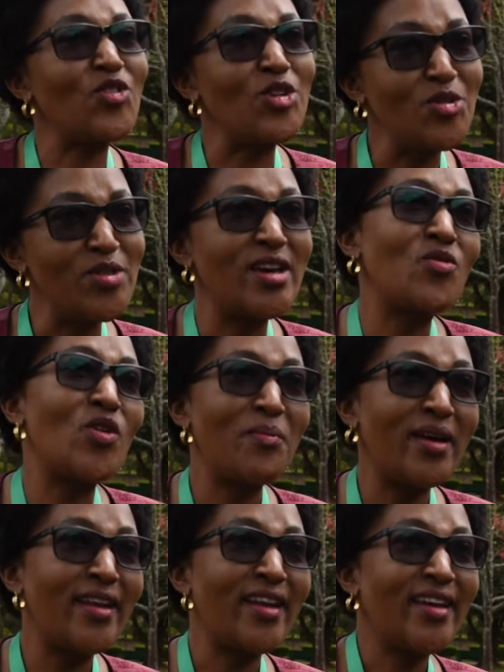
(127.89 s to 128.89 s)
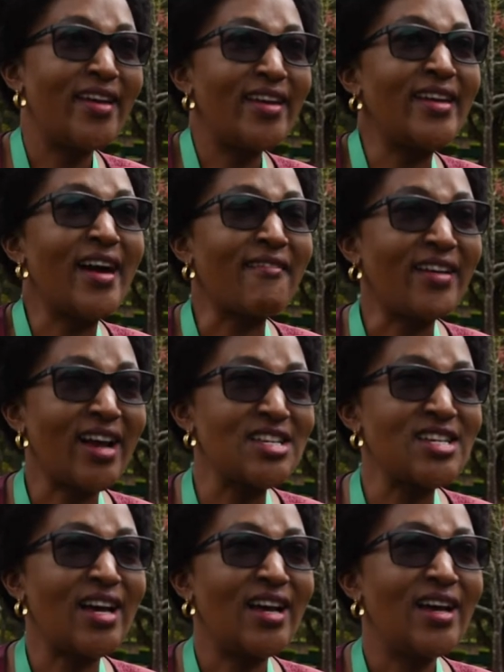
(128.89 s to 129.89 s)
for youth and women in
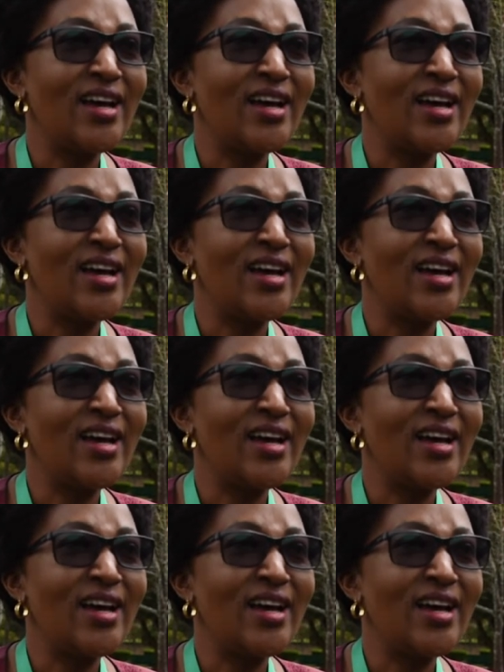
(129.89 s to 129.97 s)
agriculture.